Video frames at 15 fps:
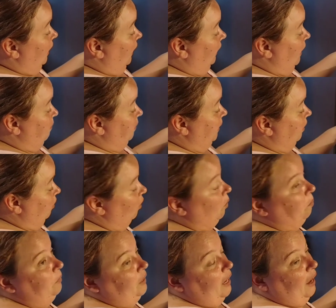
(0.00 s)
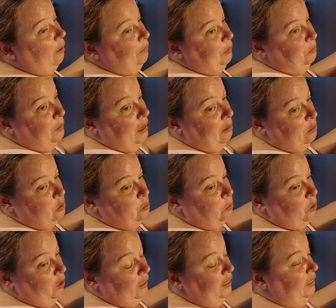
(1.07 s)
I kept hearing her meowing when I was
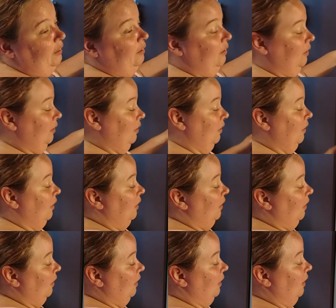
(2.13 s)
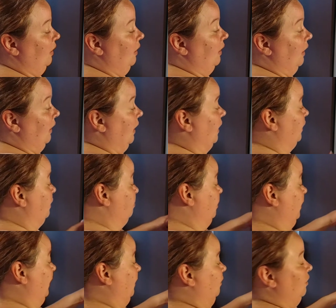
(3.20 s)
working. And I got up
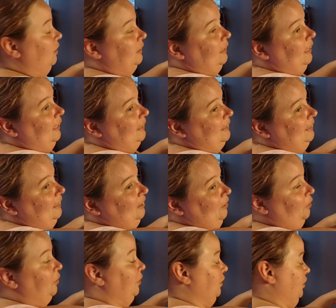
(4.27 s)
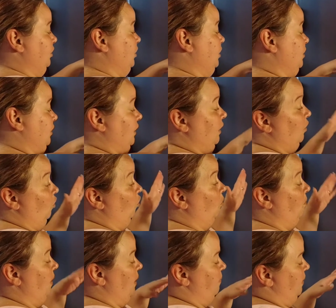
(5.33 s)
and I looked and I seen her. And she's like a
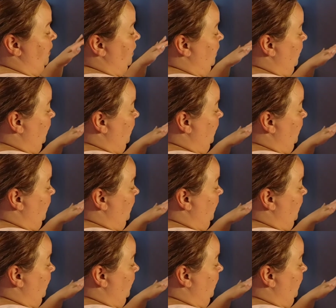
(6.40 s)
little baby.